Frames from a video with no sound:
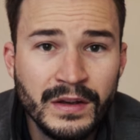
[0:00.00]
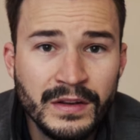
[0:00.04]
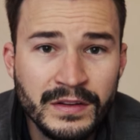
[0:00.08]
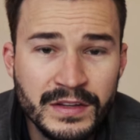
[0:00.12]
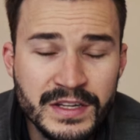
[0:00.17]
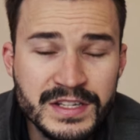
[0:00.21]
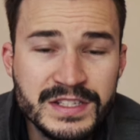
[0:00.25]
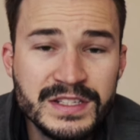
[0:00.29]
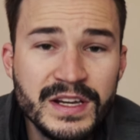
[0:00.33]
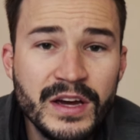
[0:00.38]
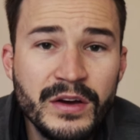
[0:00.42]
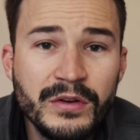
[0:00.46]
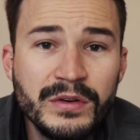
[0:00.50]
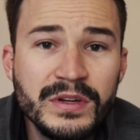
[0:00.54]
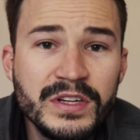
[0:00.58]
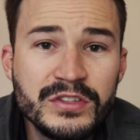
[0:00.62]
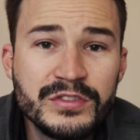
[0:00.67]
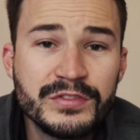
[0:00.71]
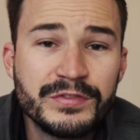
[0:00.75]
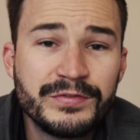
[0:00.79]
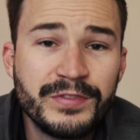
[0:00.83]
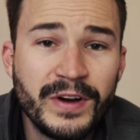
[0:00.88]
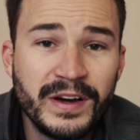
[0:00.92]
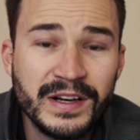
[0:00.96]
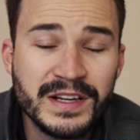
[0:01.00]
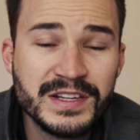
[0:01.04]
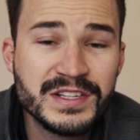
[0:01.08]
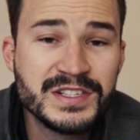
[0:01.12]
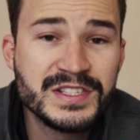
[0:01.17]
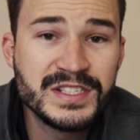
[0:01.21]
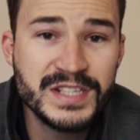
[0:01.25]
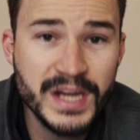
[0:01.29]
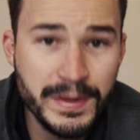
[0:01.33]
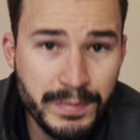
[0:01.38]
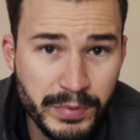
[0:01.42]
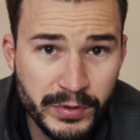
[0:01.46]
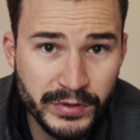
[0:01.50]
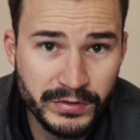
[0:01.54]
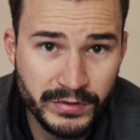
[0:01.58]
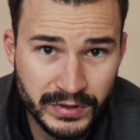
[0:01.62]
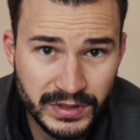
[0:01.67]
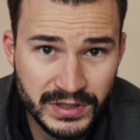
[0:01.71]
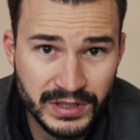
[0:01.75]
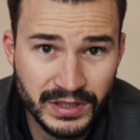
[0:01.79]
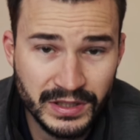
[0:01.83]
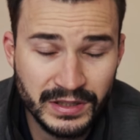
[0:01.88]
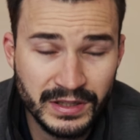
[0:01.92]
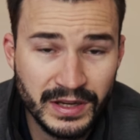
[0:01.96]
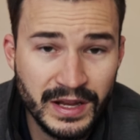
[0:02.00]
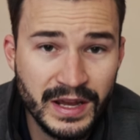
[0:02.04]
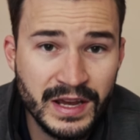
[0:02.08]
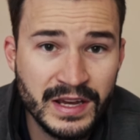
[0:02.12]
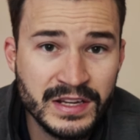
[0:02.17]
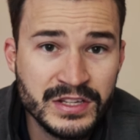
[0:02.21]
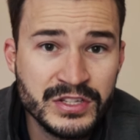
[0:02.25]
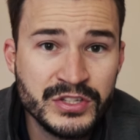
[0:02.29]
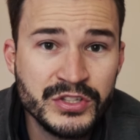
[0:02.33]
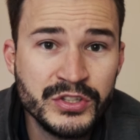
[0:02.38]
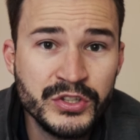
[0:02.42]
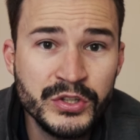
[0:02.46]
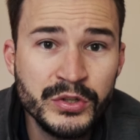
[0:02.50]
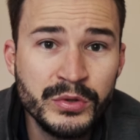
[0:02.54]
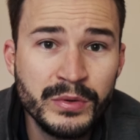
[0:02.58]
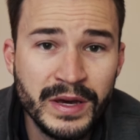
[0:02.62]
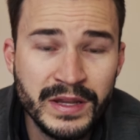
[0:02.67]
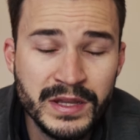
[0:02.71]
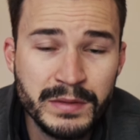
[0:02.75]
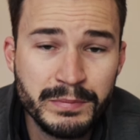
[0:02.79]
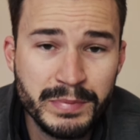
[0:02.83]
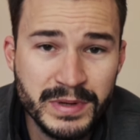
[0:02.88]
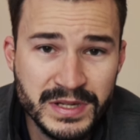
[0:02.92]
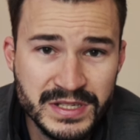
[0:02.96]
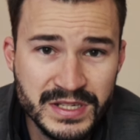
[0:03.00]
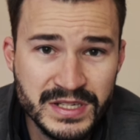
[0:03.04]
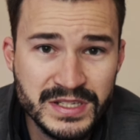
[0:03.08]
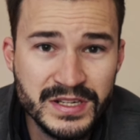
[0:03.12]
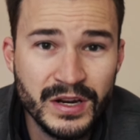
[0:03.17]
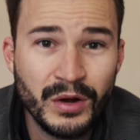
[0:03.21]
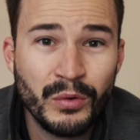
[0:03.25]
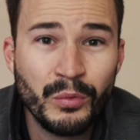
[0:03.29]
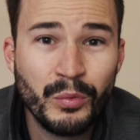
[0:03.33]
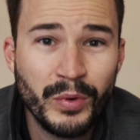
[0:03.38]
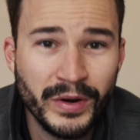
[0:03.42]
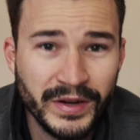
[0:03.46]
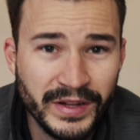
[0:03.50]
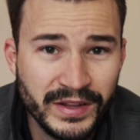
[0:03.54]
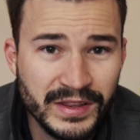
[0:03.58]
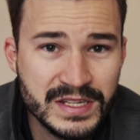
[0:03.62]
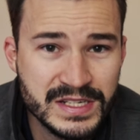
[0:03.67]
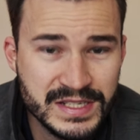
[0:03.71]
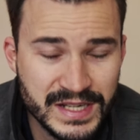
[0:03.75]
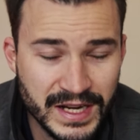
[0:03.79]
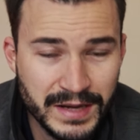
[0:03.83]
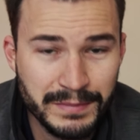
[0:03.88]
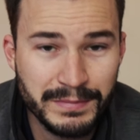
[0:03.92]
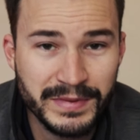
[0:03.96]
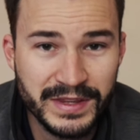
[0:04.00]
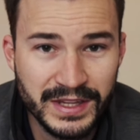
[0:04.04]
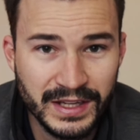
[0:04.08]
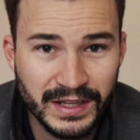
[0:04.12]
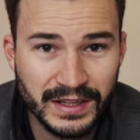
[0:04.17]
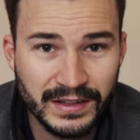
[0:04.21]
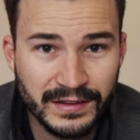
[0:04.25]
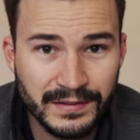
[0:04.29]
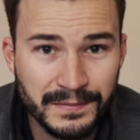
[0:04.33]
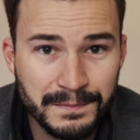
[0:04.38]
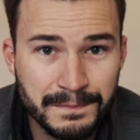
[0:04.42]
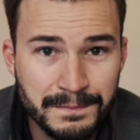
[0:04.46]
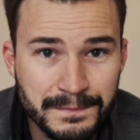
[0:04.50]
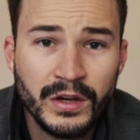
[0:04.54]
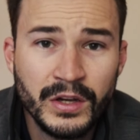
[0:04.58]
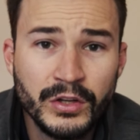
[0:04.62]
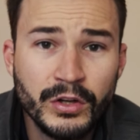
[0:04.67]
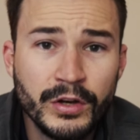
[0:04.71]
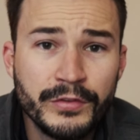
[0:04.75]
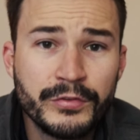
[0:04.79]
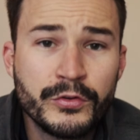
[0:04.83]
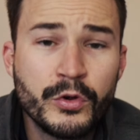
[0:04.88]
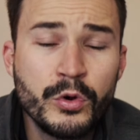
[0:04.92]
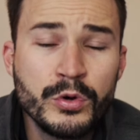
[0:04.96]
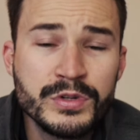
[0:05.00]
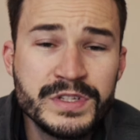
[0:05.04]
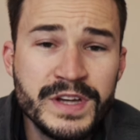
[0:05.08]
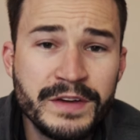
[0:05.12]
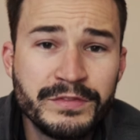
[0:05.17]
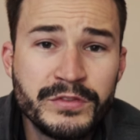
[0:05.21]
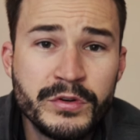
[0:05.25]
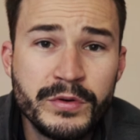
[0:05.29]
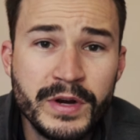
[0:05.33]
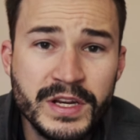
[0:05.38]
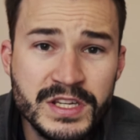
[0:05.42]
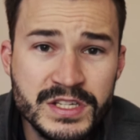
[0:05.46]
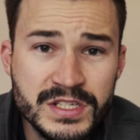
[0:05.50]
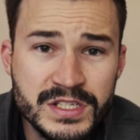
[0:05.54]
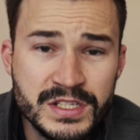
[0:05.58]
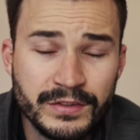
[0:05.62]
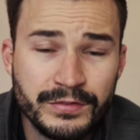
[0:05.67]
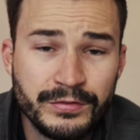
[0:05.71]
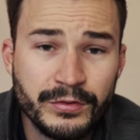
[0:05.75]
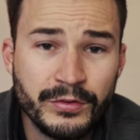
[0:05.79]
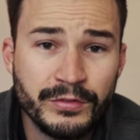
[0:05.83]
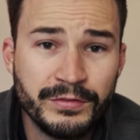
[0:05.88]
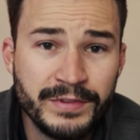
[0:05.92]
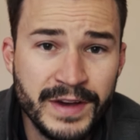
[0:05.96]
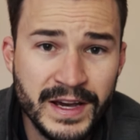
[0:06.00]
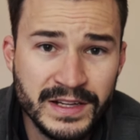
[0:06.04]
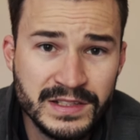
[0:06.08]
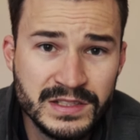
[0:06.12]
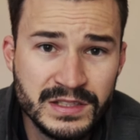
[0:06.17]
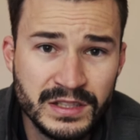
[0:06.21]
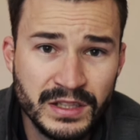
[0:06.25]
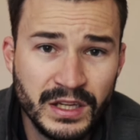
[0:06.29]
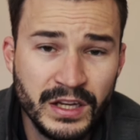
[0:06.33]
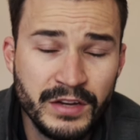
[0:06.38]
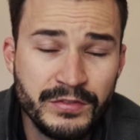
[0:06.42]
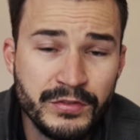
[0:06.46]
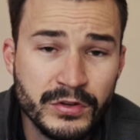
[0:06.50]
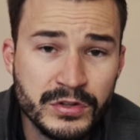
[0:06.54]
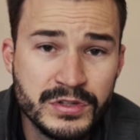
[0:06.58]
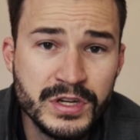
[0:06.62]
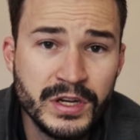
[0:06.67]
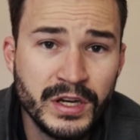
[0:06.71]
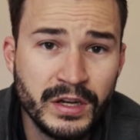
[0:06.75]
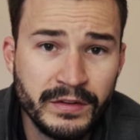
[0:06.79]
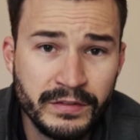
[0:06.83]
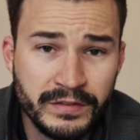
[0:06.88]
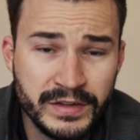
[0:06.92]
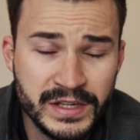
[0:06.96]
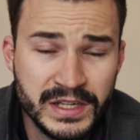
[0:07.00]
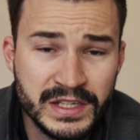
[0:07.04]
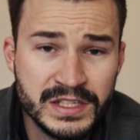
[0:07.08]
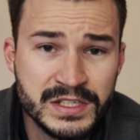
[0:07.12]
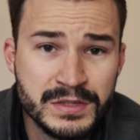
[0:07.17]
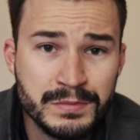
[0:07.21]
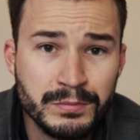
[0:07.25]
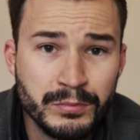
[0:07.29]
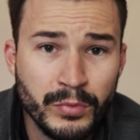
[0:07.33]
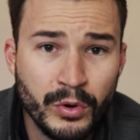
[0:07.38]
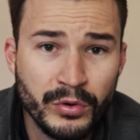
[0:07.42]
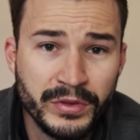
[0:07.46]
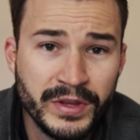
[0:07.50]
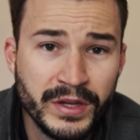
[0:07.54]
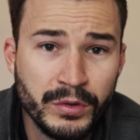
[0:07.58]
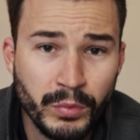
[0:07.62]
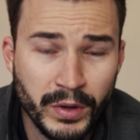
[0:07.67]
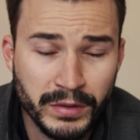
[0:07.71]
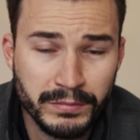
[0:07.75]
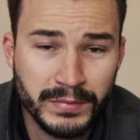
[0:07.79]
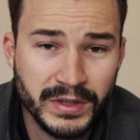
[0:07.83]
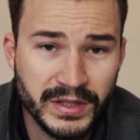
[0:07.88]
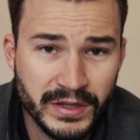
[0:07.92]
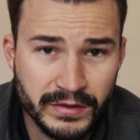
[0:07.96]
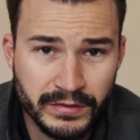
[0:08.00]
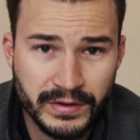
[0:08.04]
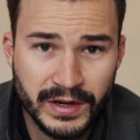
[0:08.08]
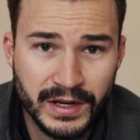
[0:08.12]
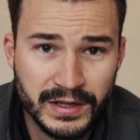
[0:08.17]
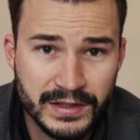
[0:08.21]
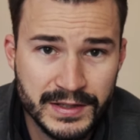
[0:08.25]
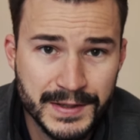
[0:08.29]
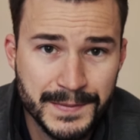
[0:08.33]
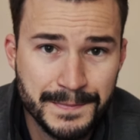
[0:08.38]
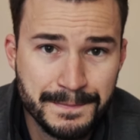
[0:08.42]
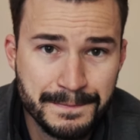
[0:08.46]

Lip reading: There's no need to file a separate return as you and the business are one and the same thing. You'll of course have to register for VAT if your turnover is more than 1 million rand.